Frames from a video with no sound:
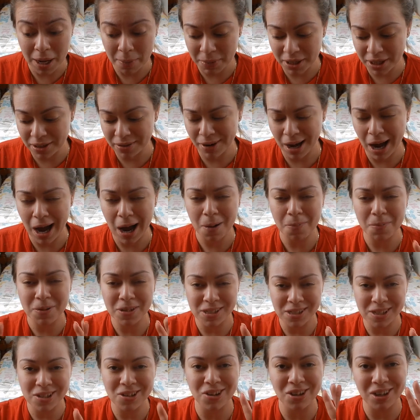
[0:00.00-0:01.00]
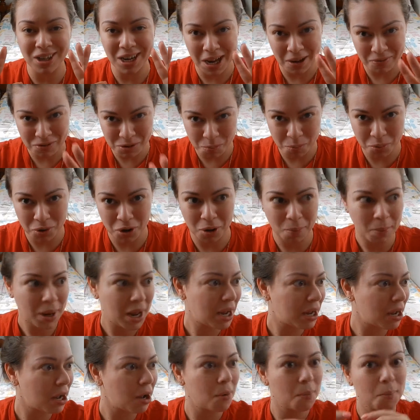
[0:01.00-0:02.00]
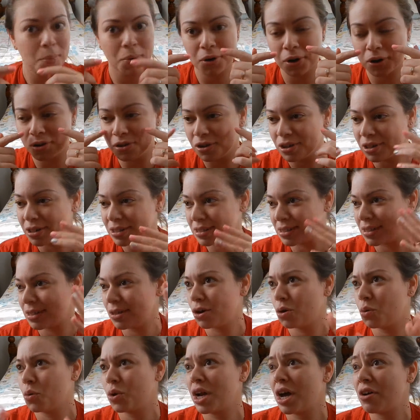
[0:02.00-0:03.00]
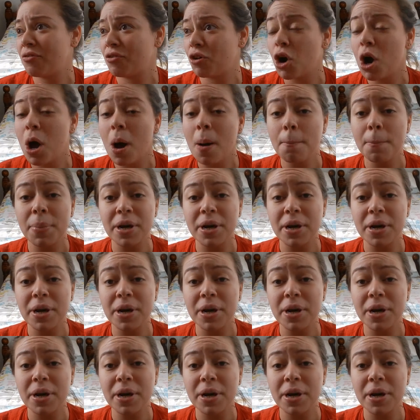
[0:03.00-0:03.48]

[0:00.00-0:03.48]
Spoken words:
I mean, obviously you're gonna have to put on makeup, put on your concealer, whatever,